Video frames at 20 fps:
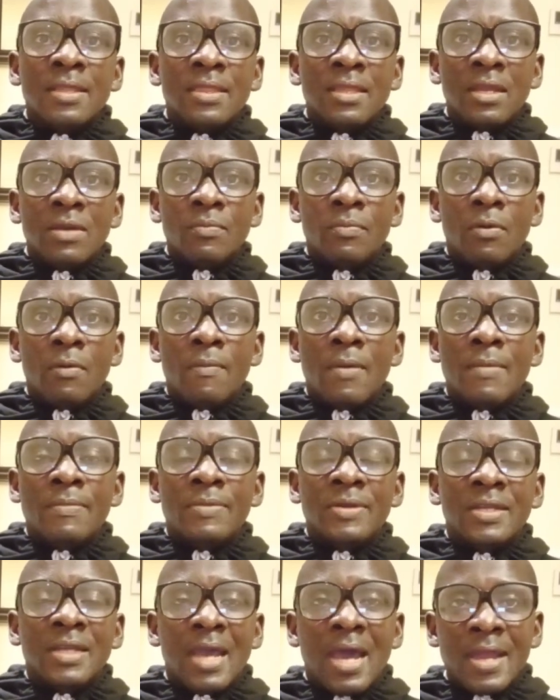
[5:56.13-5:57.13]
Then
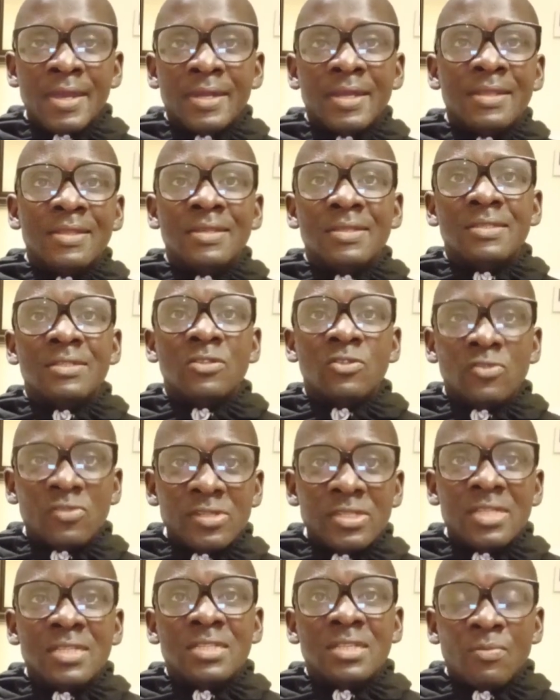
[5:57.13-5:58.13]
probably under this new
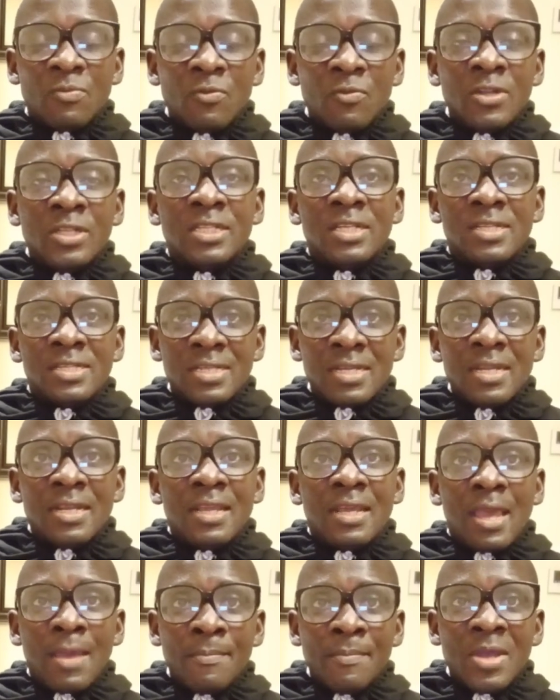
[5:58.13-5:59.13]
system, which is in
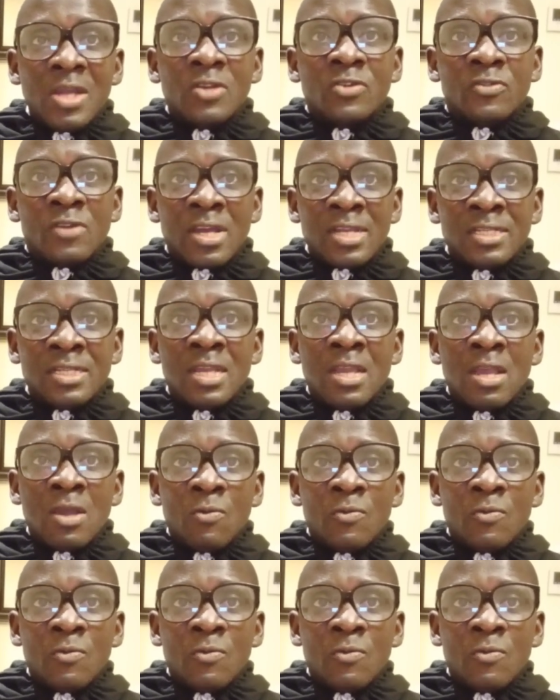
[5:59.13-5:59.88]
Metrash,